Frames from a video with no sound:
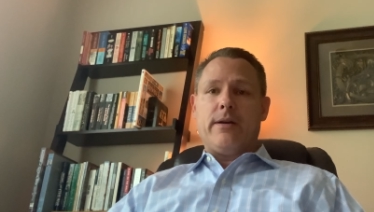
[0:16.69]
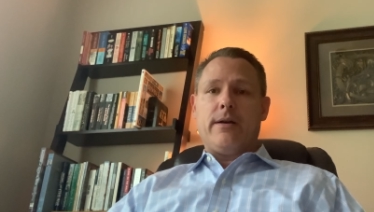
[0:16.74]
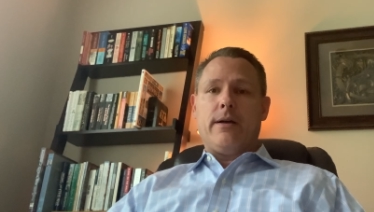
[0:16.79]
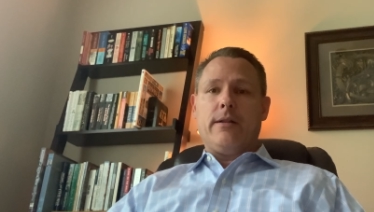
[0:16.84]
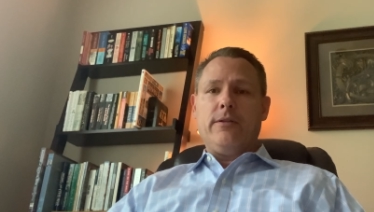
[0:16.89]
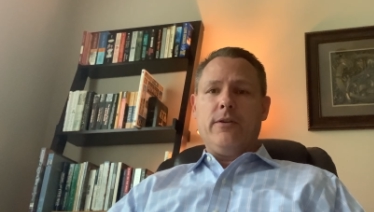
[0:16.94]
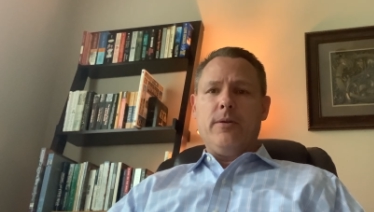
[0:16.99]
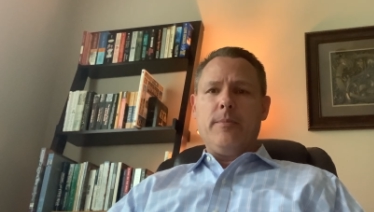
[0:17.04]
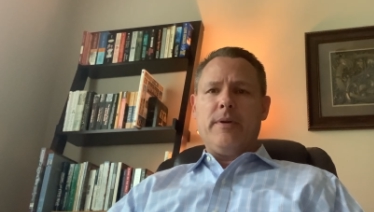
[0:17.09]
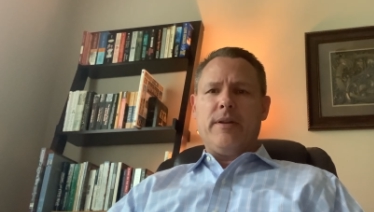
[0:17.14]
a
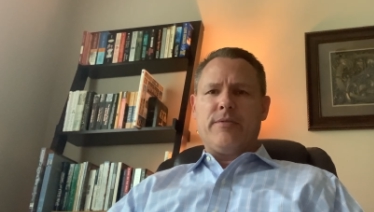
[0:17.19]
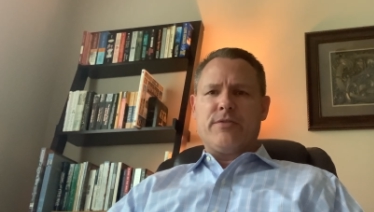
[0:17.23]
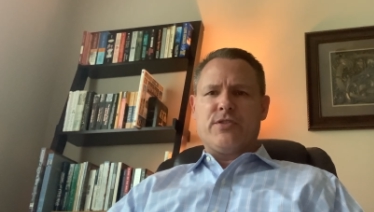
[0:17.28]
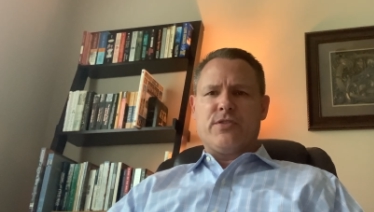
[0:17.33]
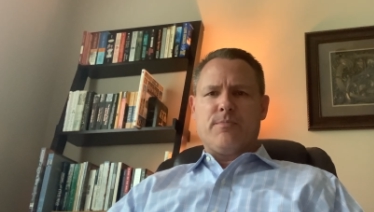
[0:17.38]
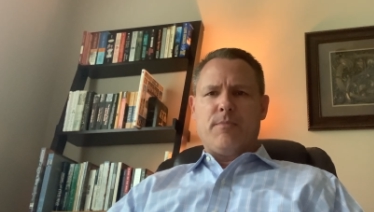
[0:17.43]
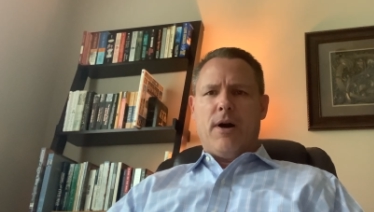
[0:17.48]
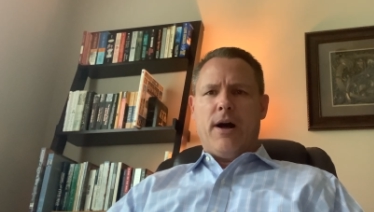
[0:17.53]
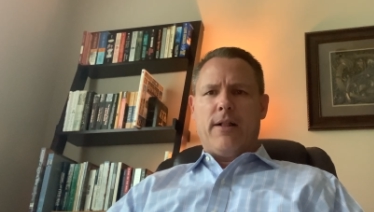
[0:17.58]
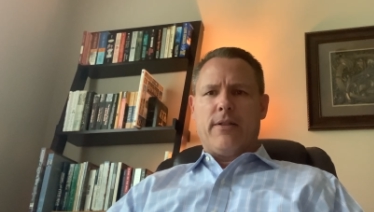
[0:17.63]
little bit of a
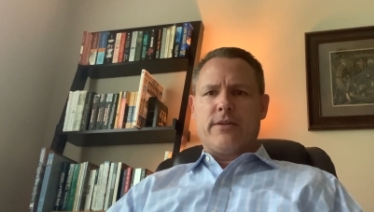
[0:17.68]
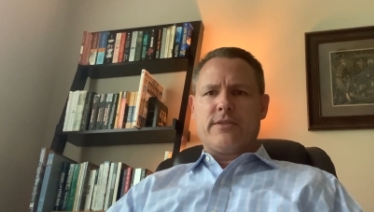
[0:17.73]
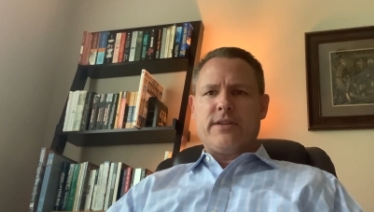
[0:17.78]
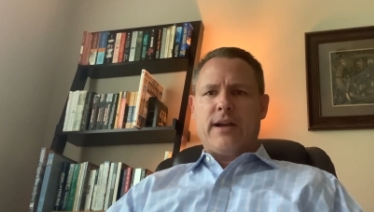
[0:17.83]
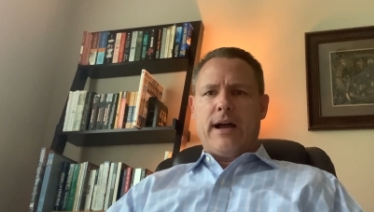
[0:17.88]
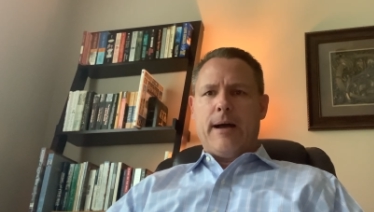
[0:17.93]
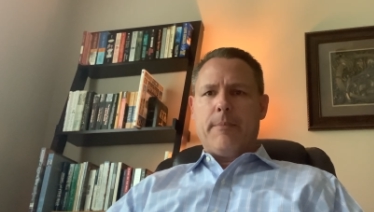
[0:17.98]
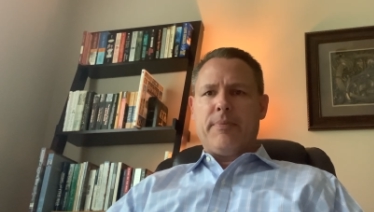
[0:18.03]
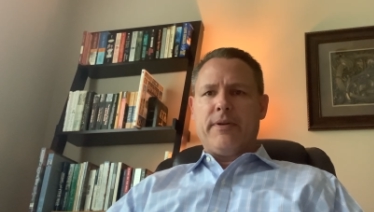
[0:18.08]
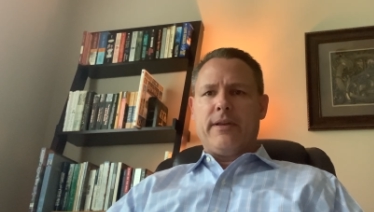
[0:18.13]
smaller
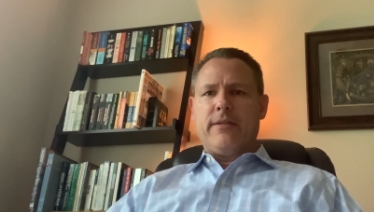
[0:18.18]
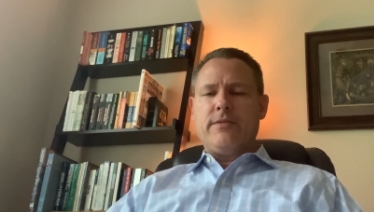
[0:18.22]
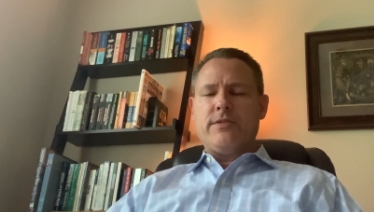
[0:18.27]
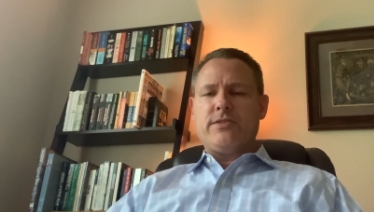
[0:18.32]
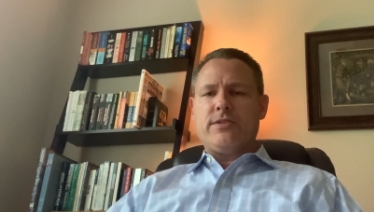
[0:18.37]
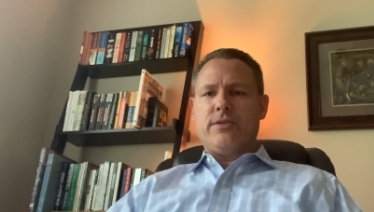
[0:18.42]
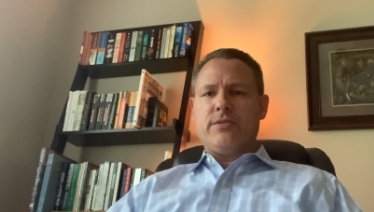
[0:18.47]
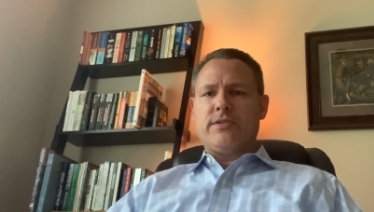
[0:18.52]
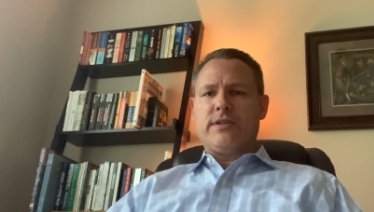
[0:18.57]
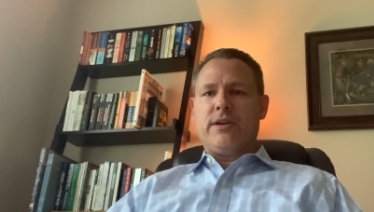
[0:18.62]
topic in the
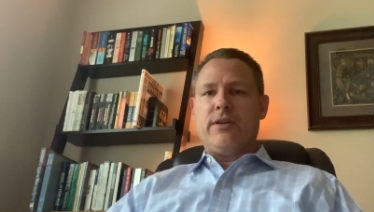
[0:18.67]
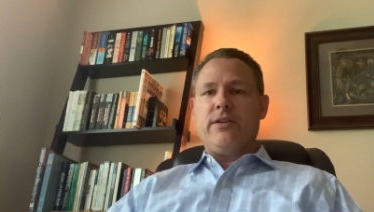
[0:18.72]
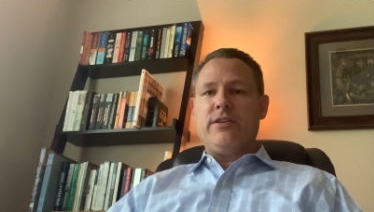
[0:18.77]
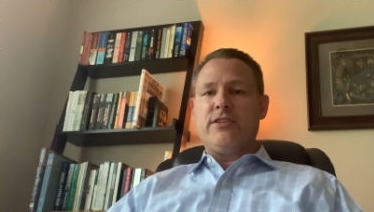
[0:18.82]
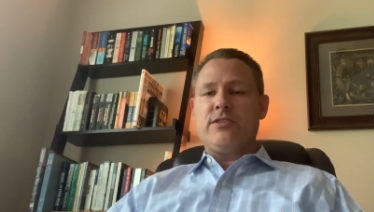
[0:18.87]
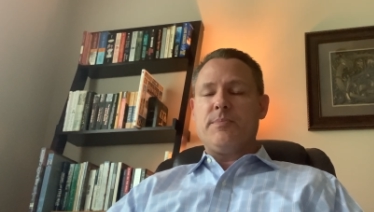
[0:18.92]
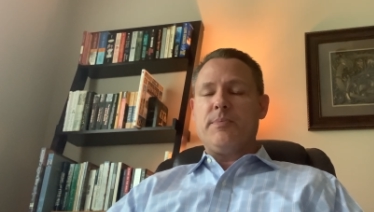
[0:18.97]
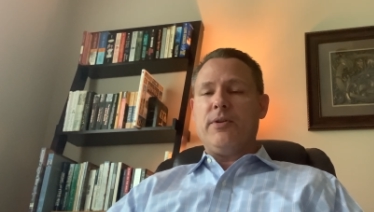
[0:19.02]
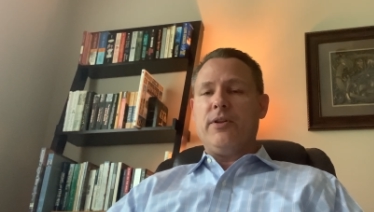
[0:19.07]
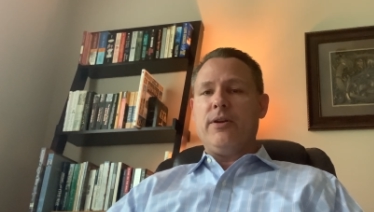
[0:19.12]
Social Security
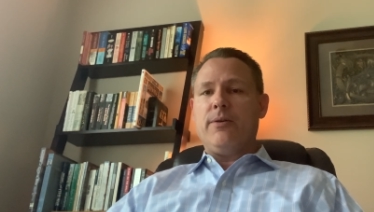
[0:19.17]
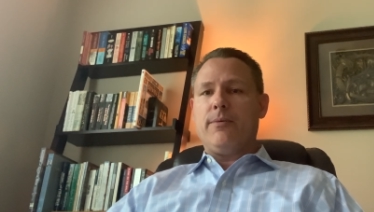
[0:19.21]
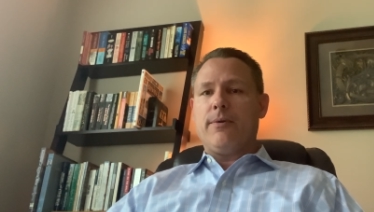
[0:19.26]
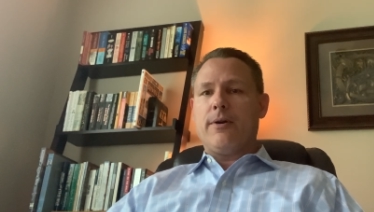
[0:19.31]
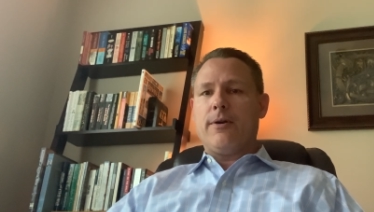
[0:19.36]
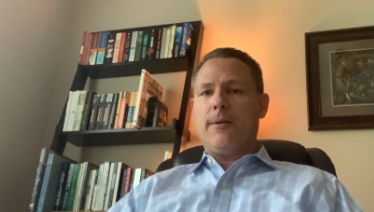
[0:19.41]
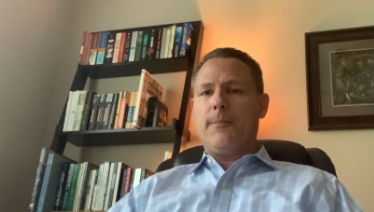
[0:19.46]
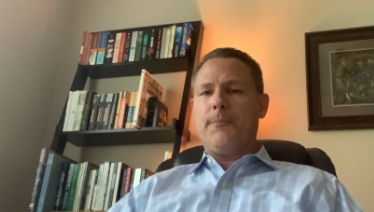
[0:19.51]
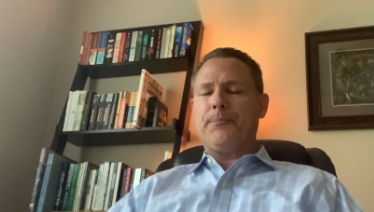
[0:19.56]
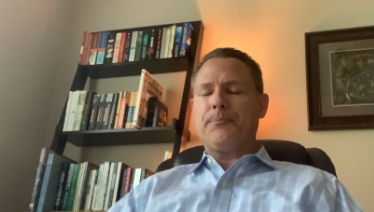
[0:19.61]
disability
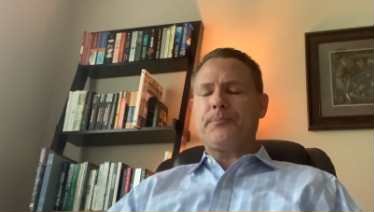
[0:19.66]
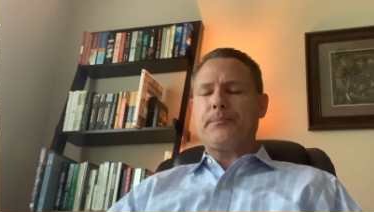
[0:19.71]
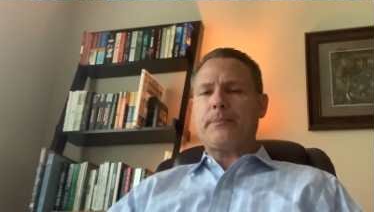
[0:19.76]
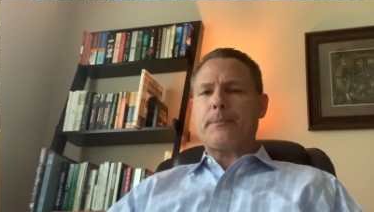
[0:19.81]
world,